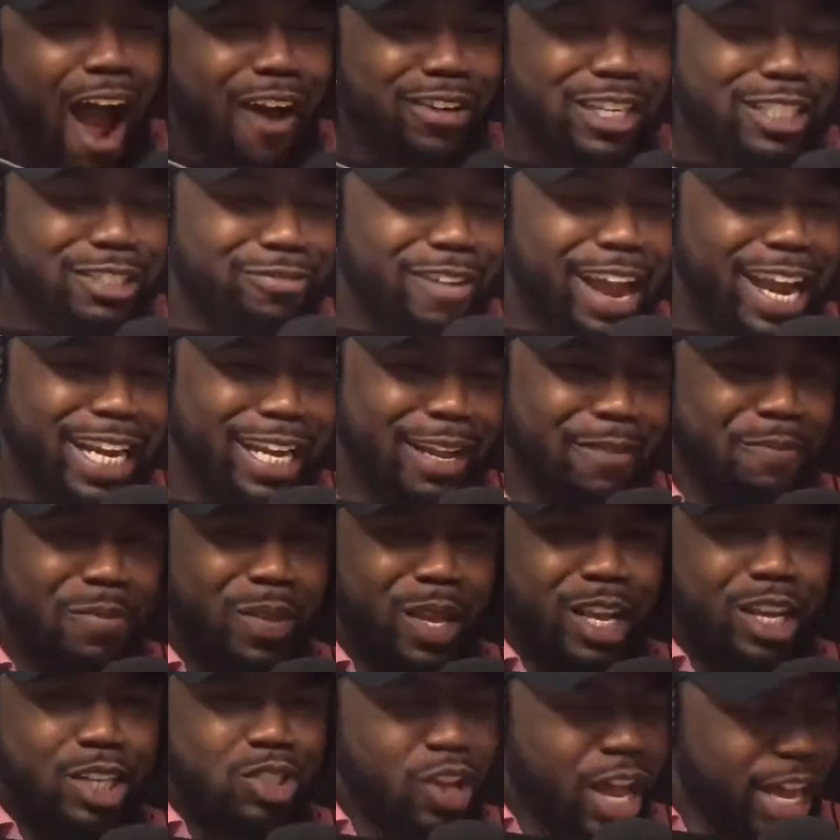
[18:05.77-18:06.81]
was ready.
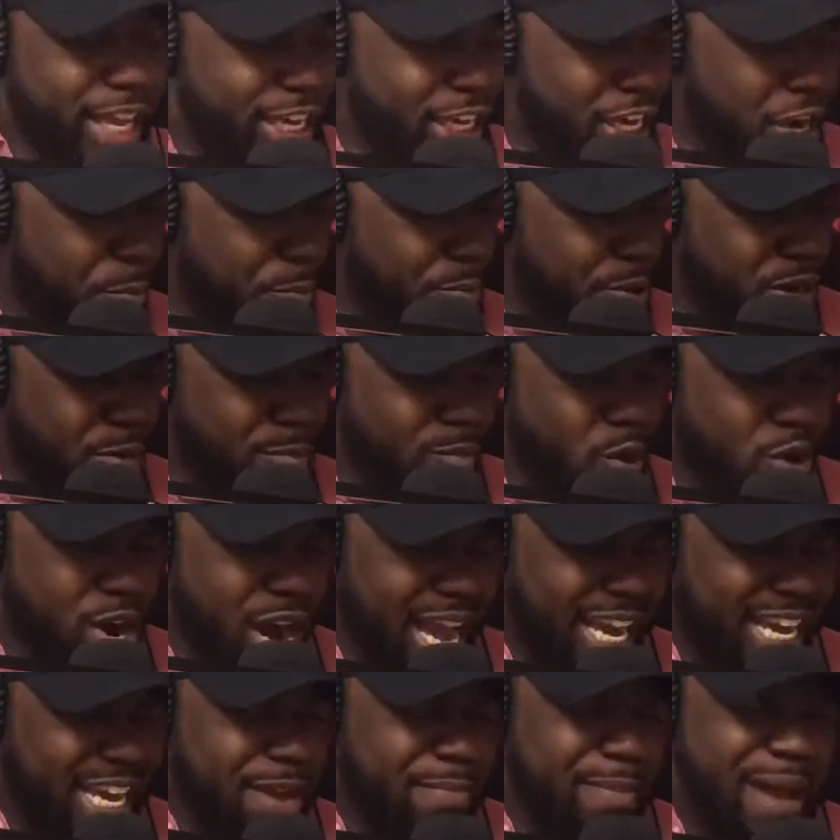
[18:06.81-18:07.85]
So I get up in the morning,
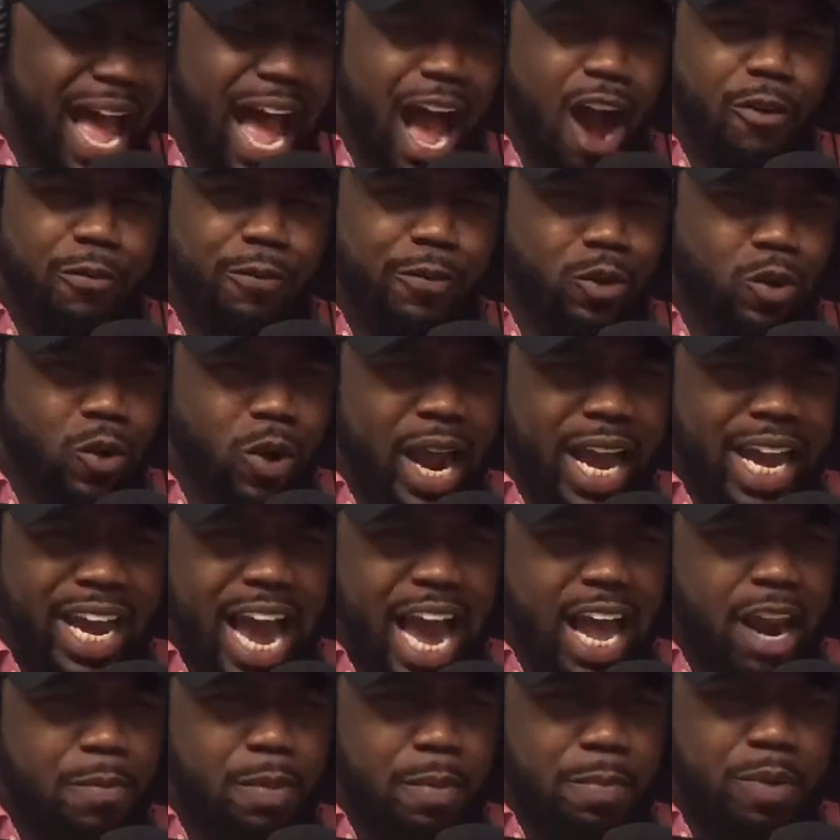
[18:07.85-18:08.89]
I get my outfit on. I
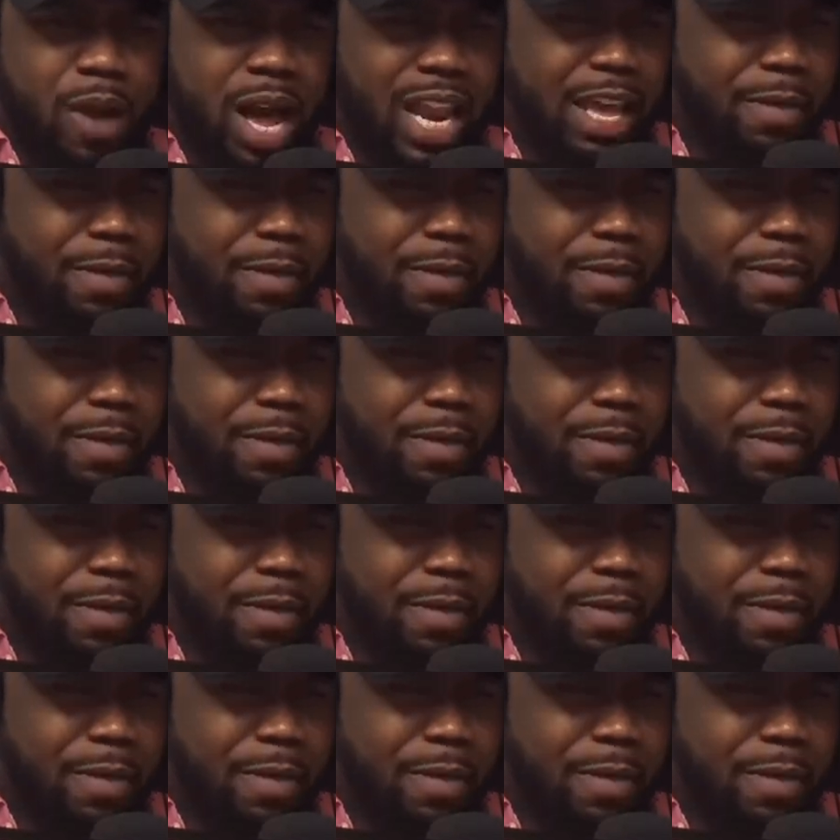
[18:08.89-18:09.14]
got up probably